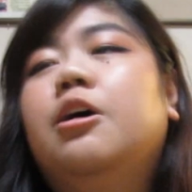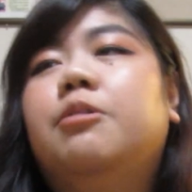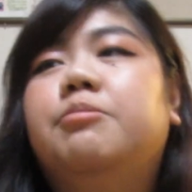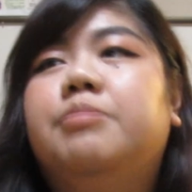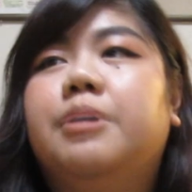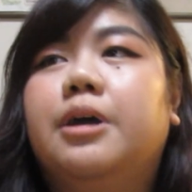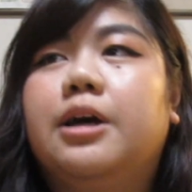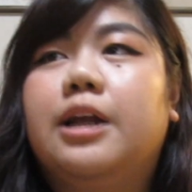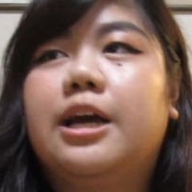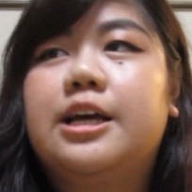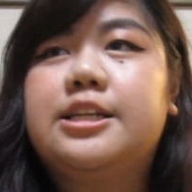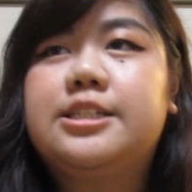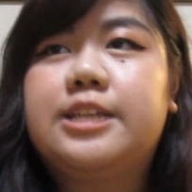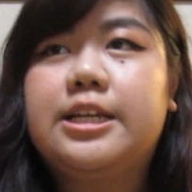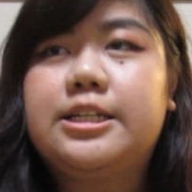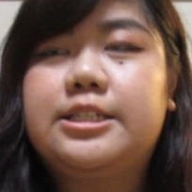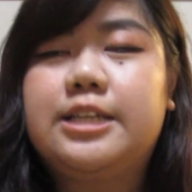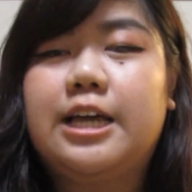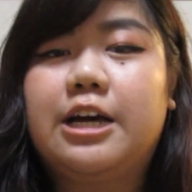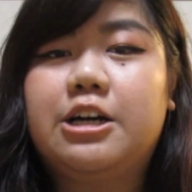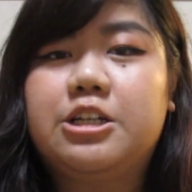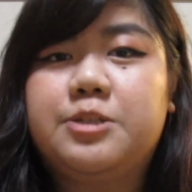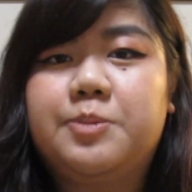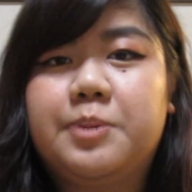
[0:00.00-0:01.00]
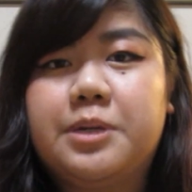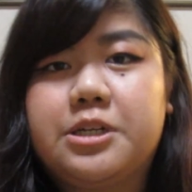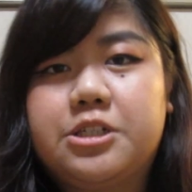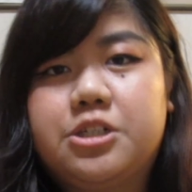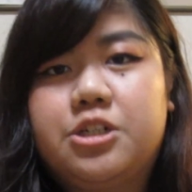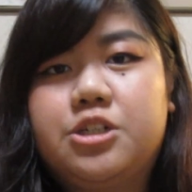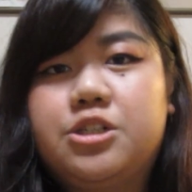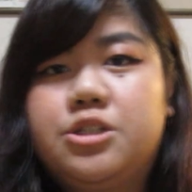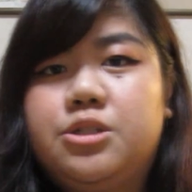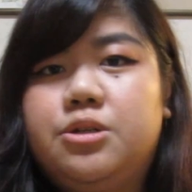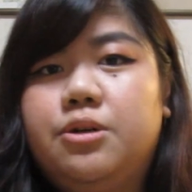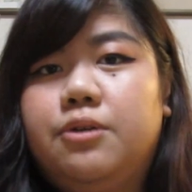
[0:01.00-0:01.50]
But I say it's a house because
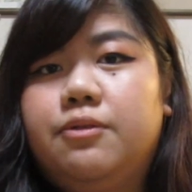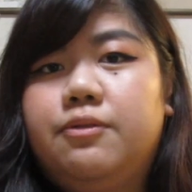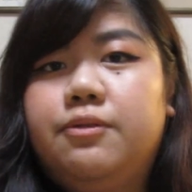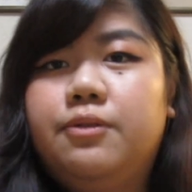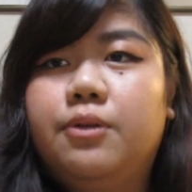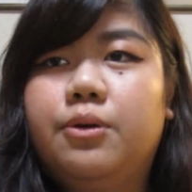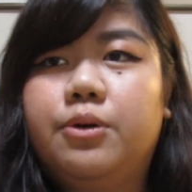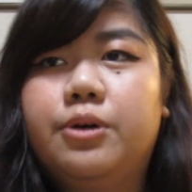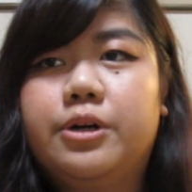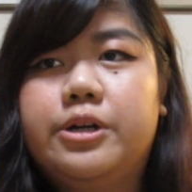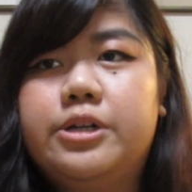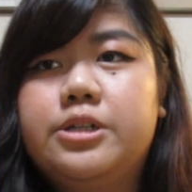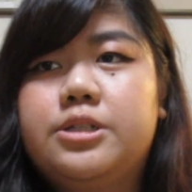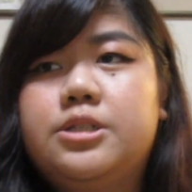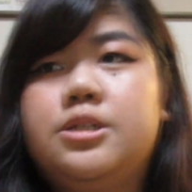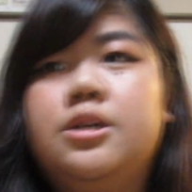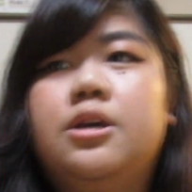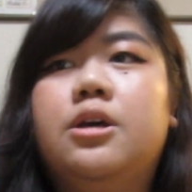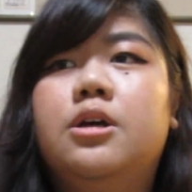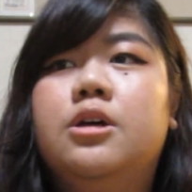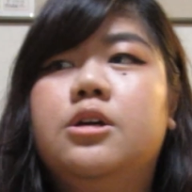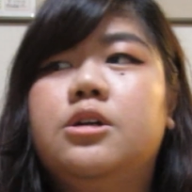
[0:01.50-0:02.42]
there's 2 floors.